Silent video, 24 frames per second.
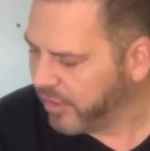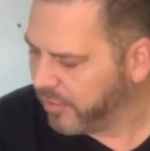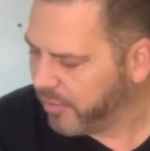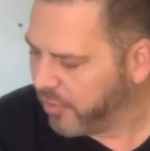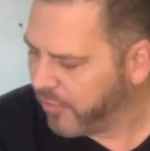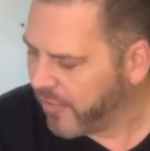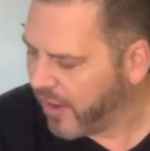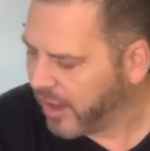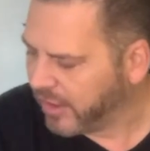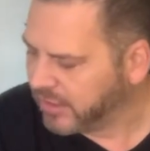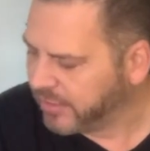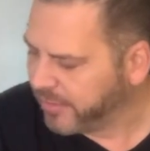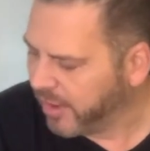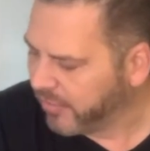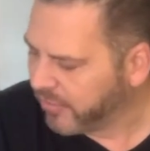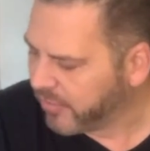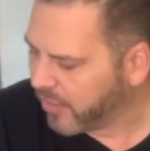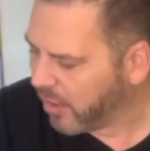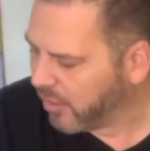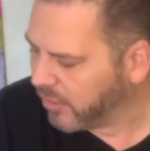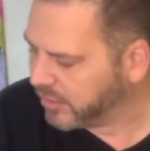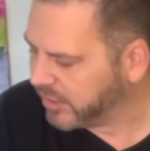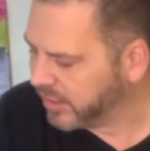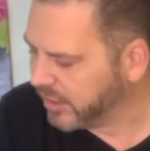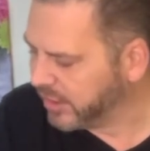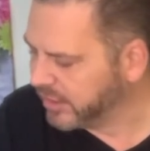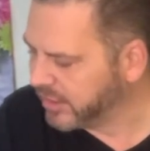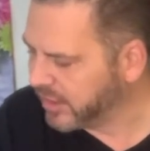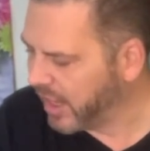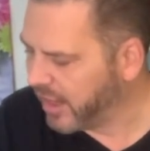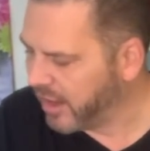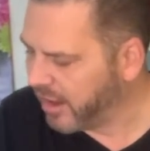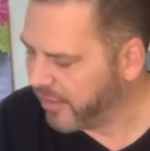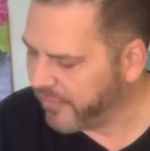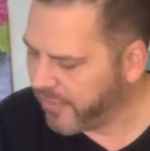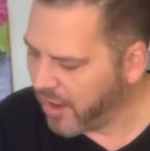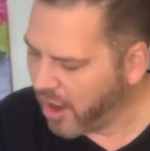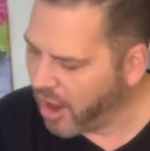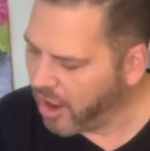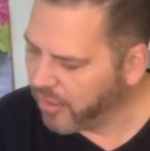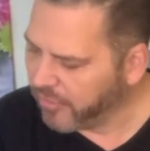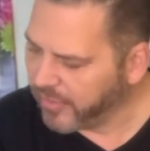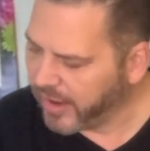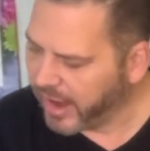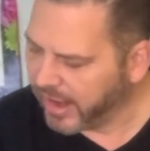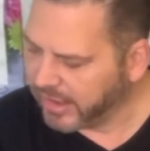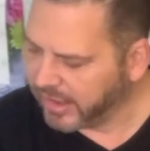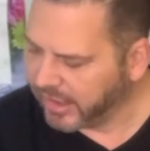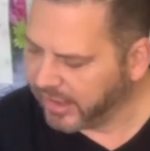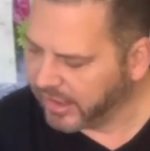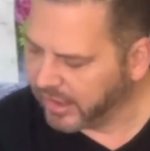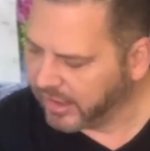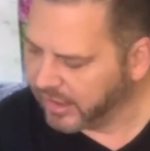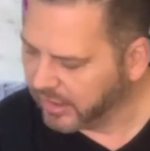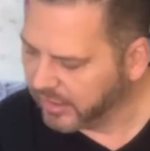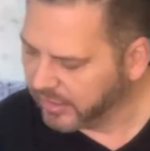move on to my roses, and I've already